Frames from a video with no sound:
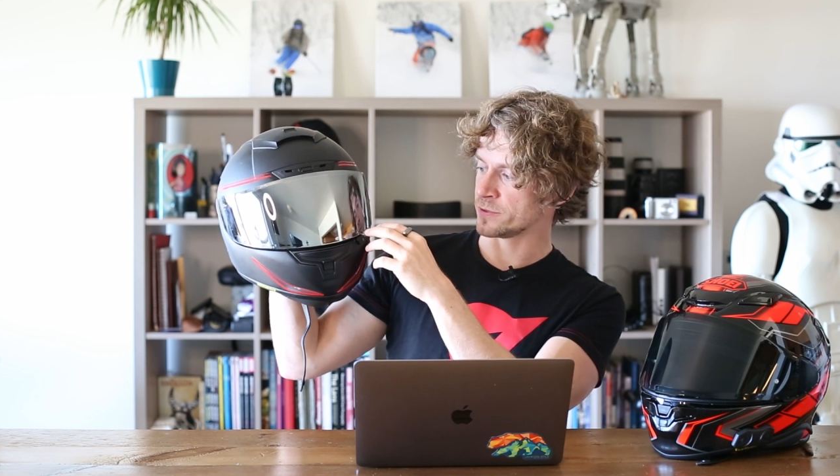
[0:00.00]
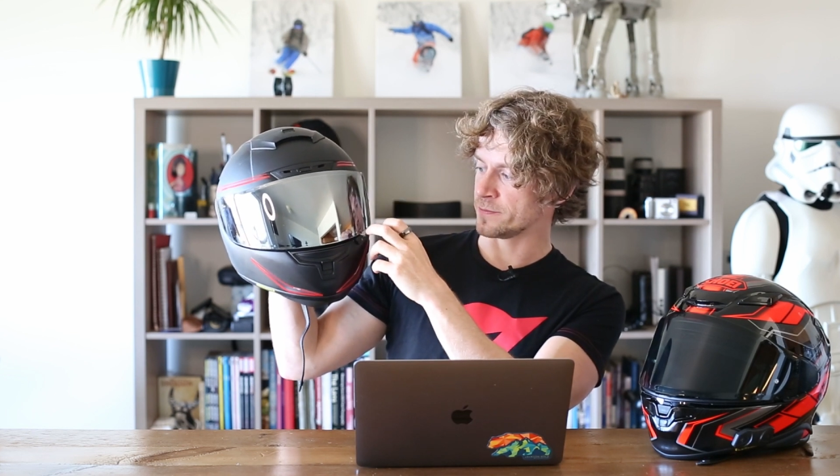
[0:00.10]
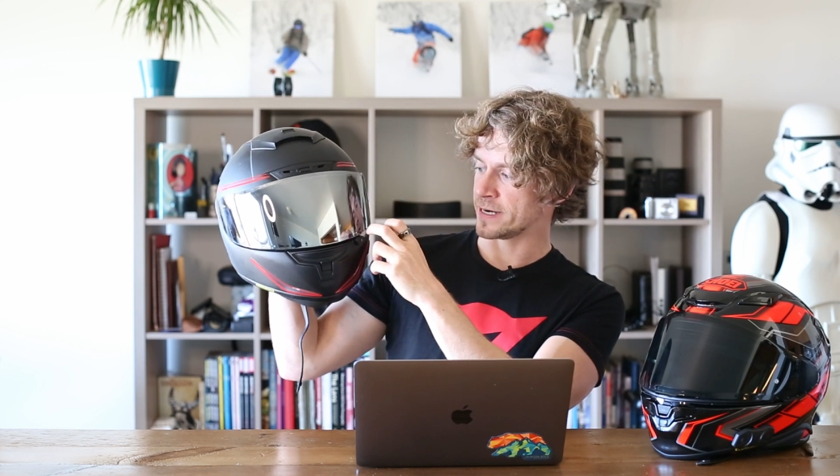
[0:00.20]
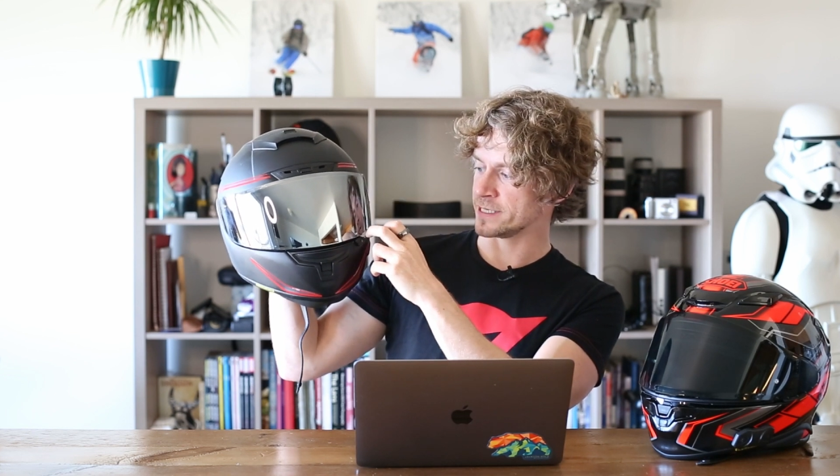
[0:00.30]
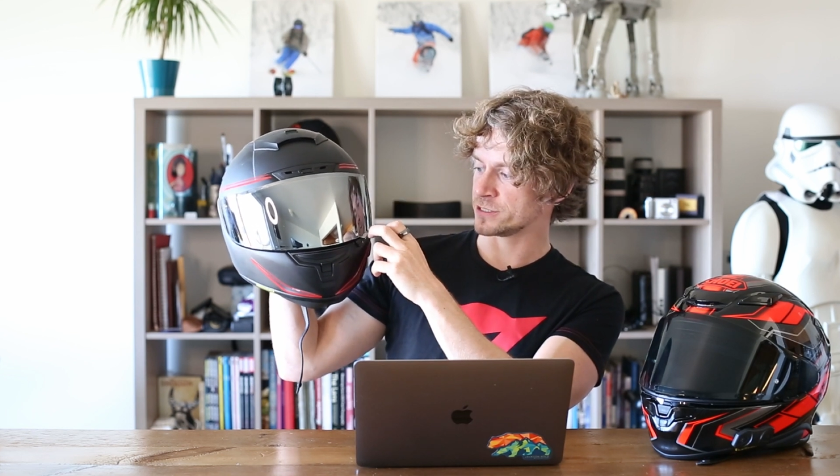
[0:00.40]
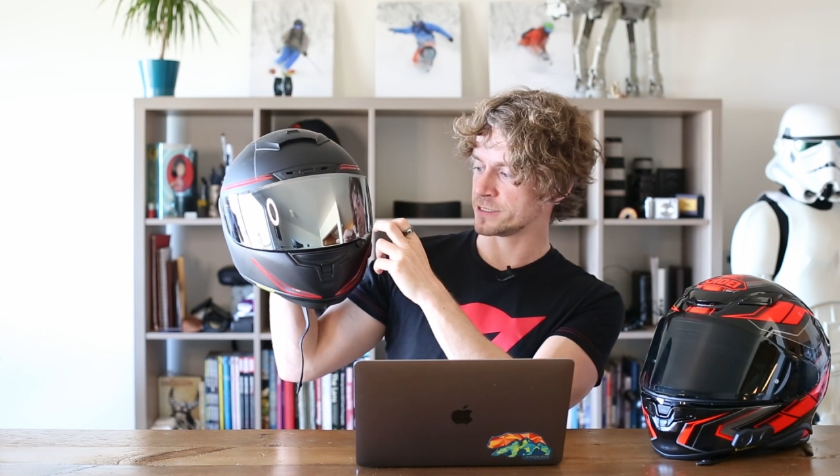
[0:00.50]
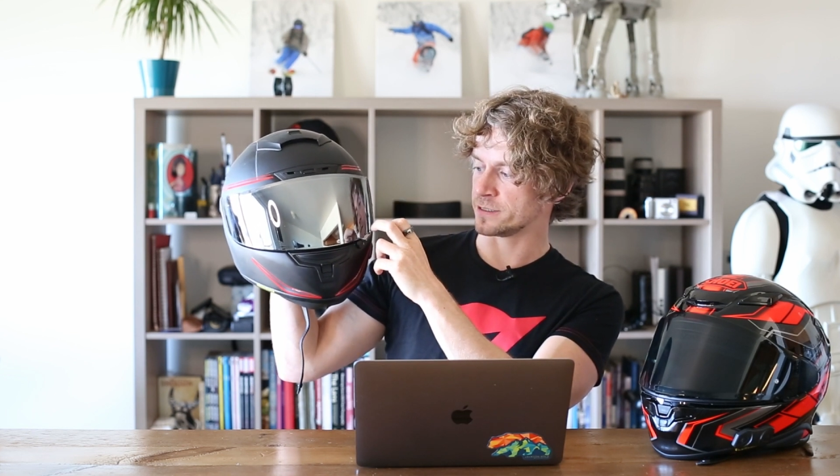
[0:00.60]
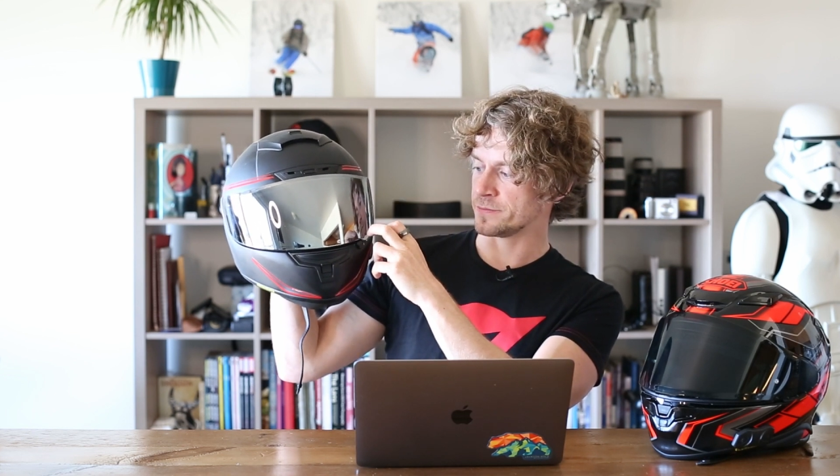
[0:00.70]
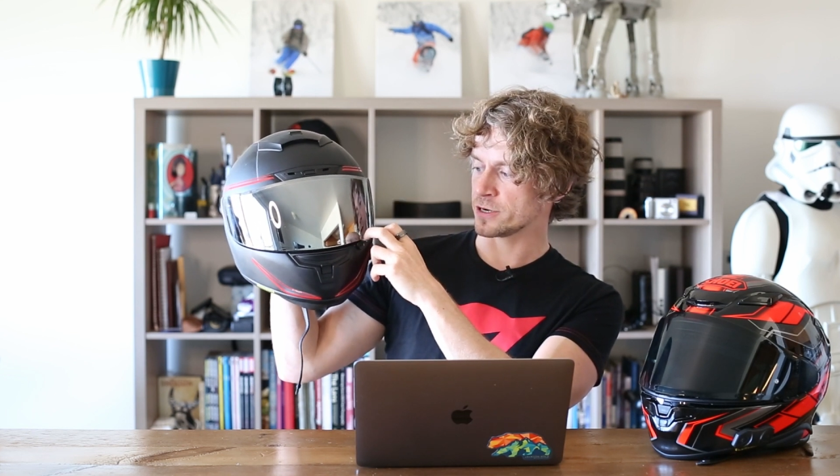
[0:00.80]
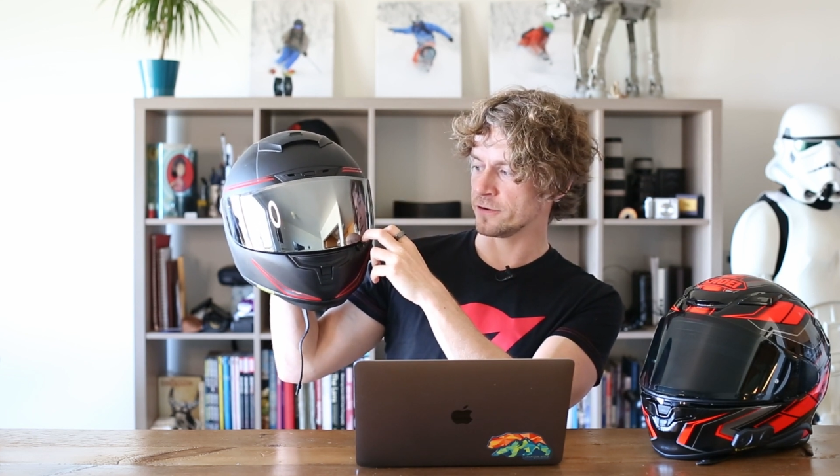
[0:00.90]
in mind,
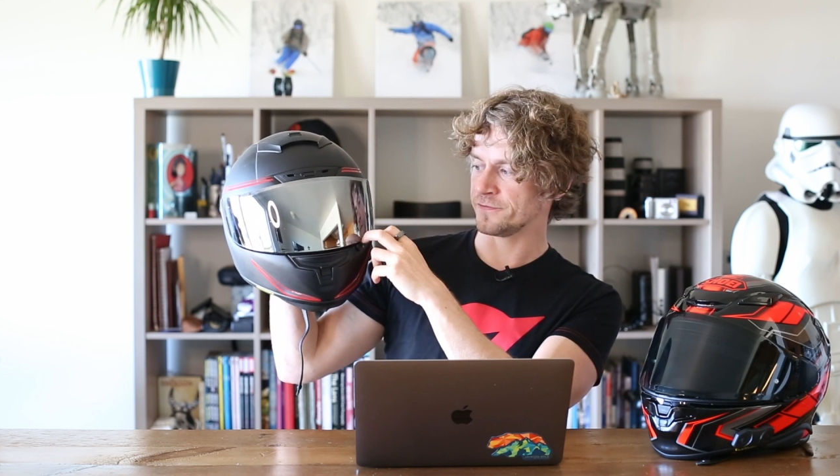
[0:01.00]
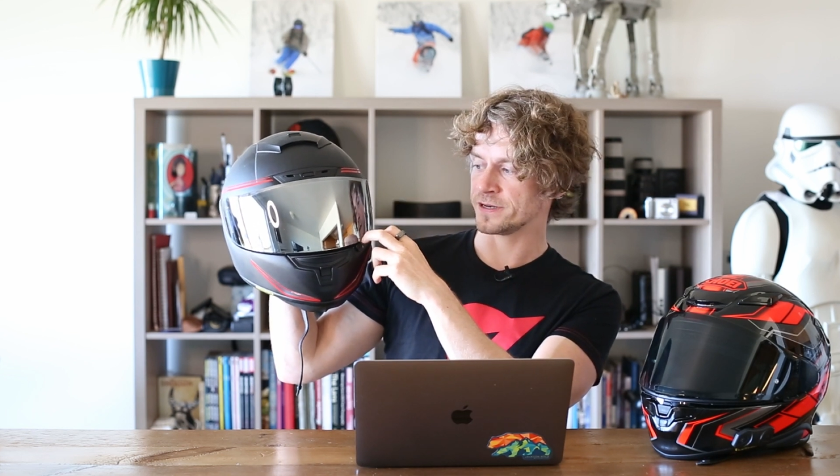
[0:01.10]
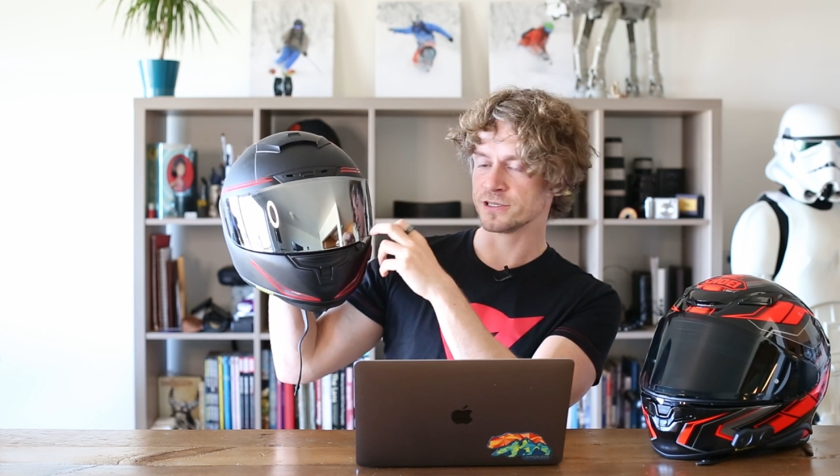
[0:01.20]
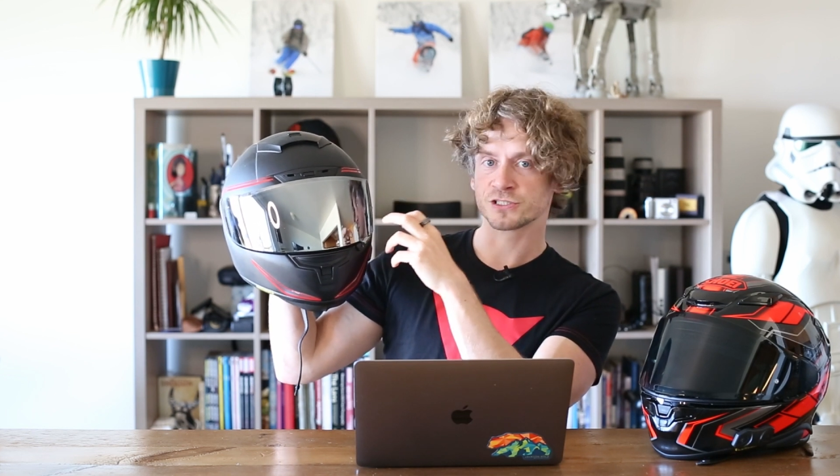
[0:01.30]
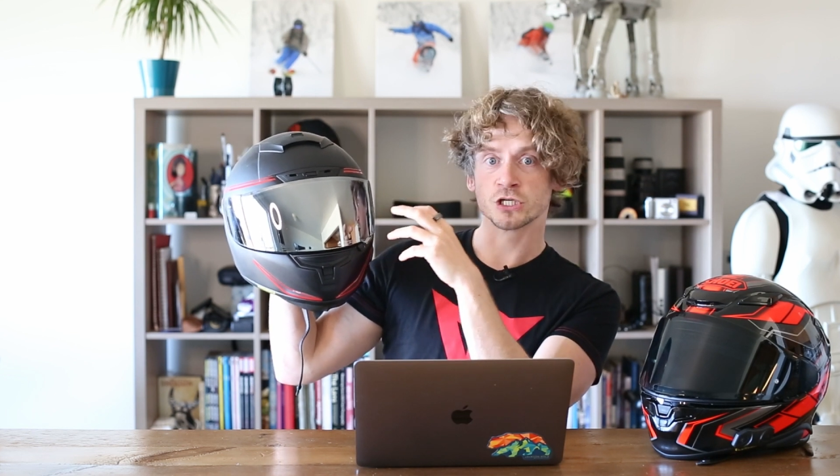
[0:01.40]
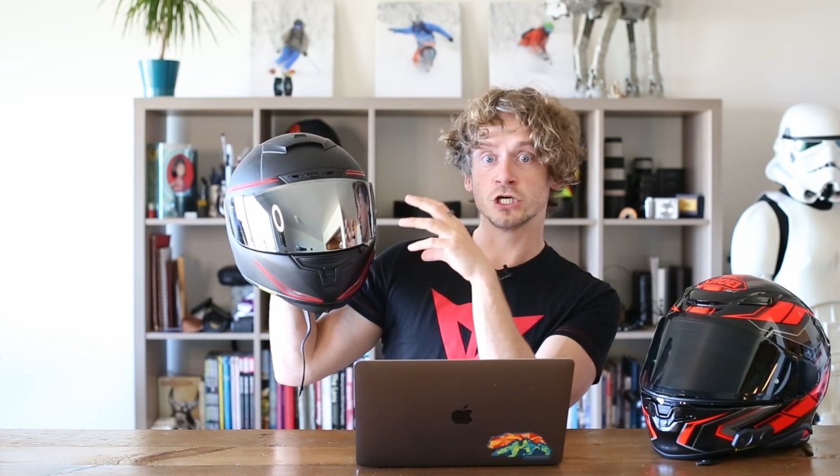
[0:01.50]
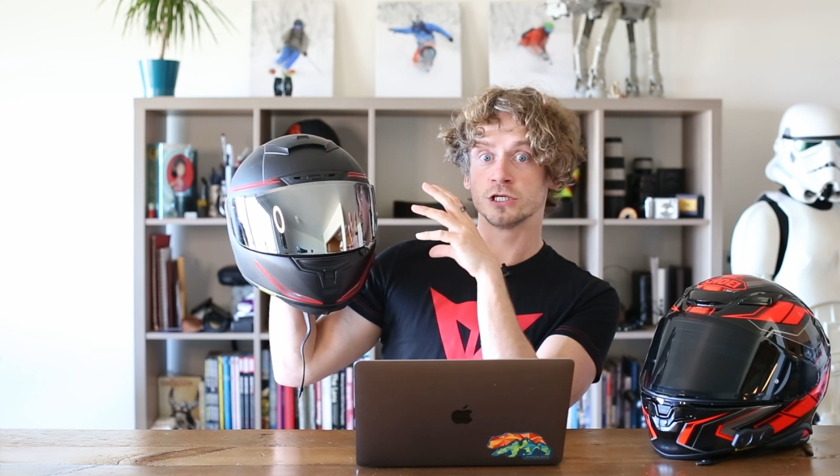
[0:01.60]
the mirror finish